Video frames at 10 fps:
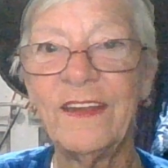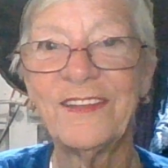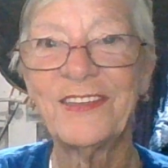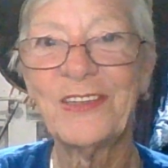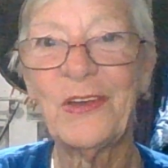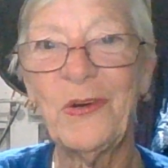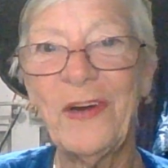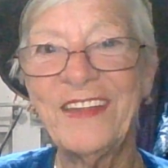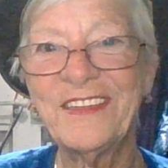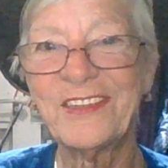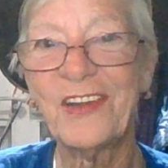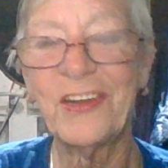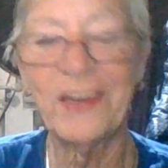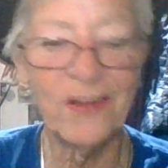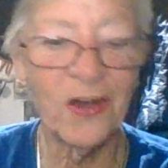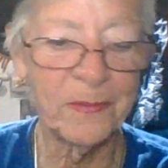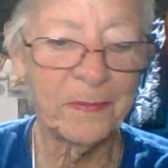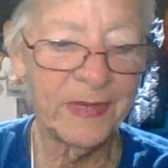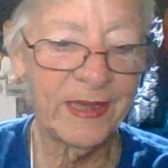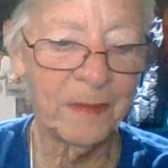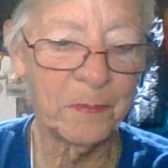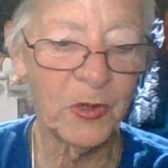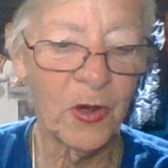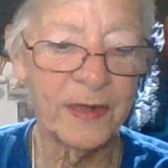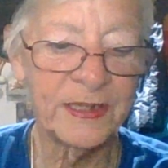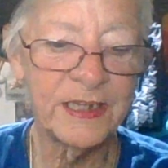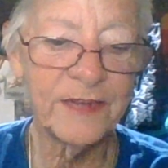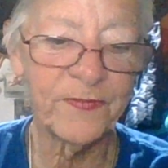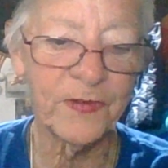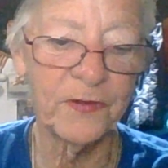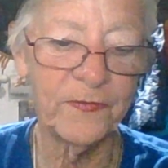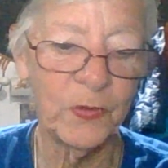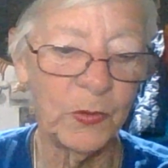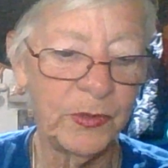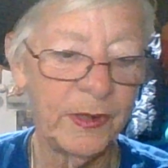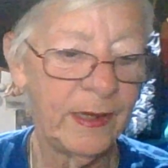so I started him on different food.